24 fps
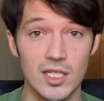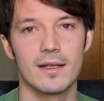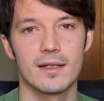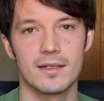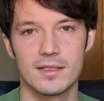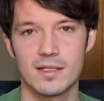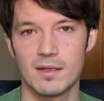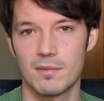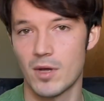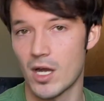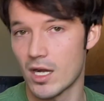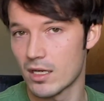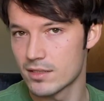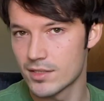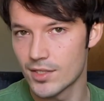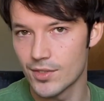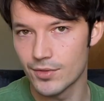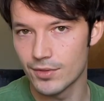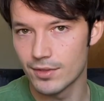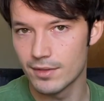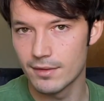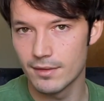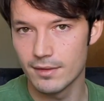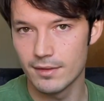
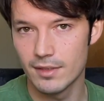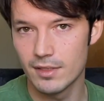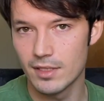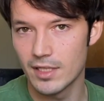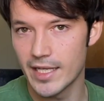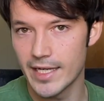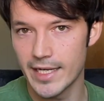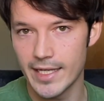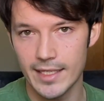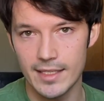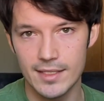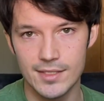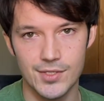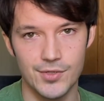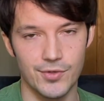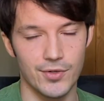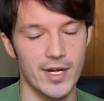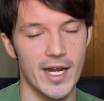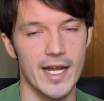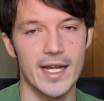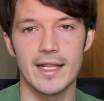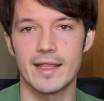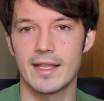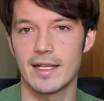Suboxone clinics, or
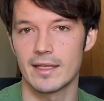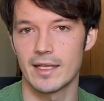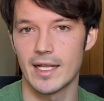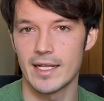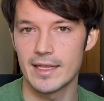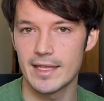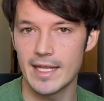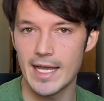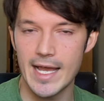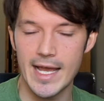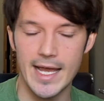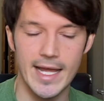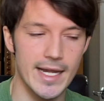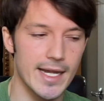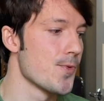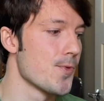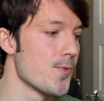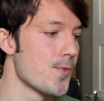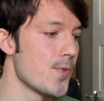anything like that,